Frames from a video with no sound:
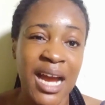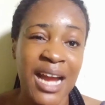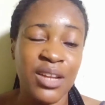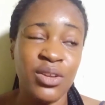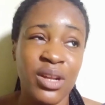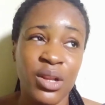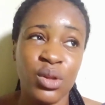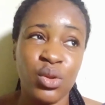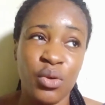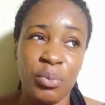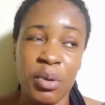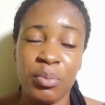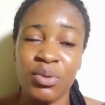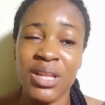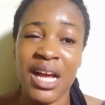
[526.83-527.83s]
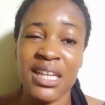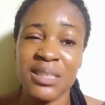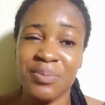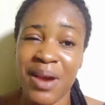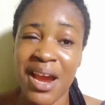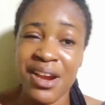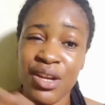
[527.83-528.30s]
I know a lot of people, they are
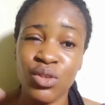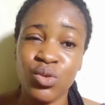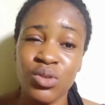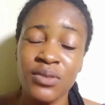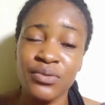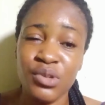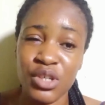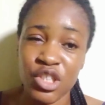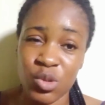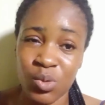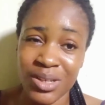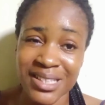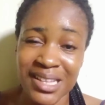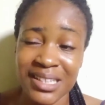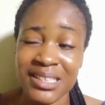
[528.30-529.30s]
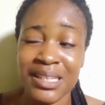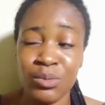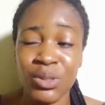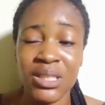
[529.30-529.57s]
aspiring to even reach 1,000,